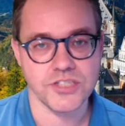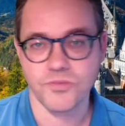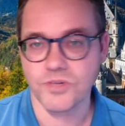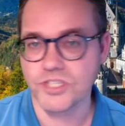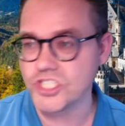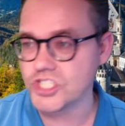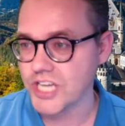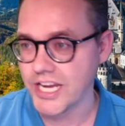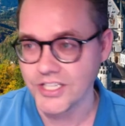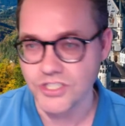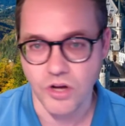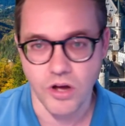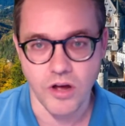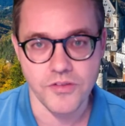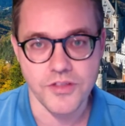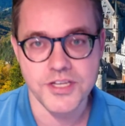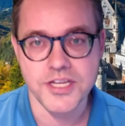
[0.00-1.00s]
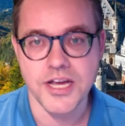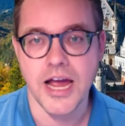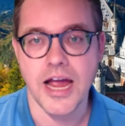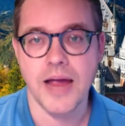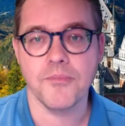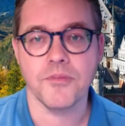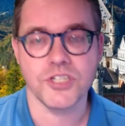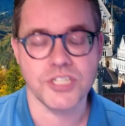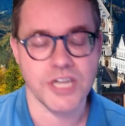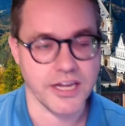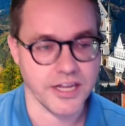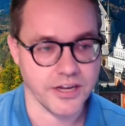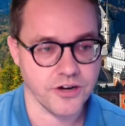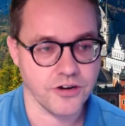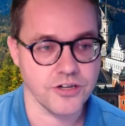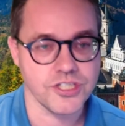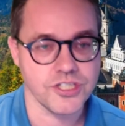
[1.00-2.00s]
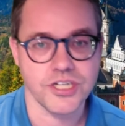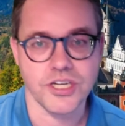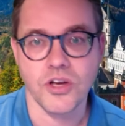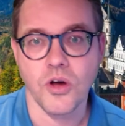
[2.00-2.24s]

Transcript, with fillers: which change all the time, which I'd encourage you to